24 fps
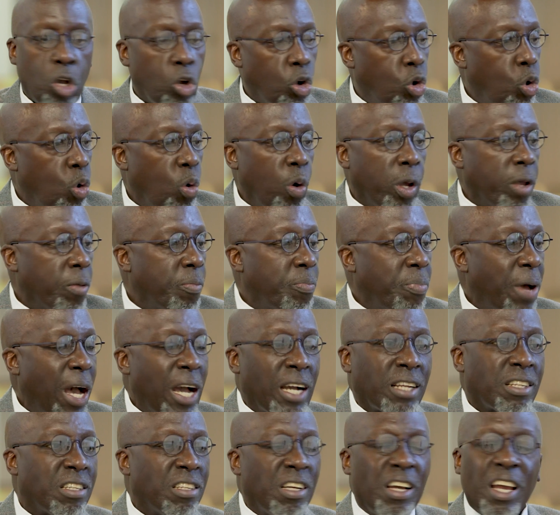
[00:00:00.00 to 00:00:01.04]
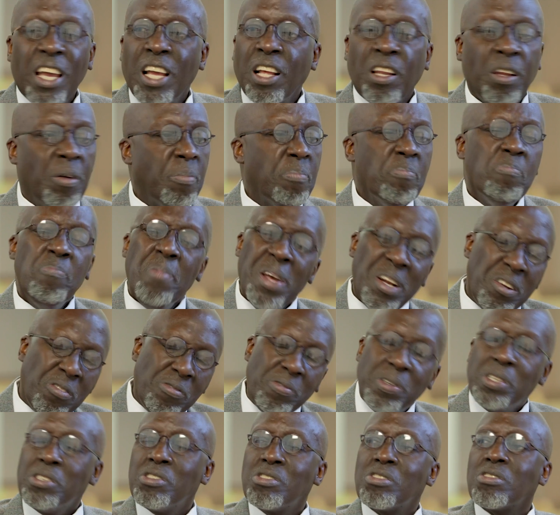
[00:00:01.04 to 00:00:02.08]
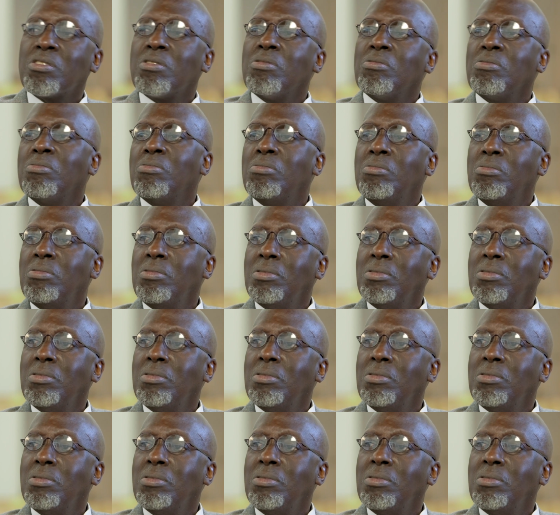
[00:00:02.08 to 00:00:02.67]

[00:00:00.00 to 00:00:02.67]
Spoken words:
going back to elementary school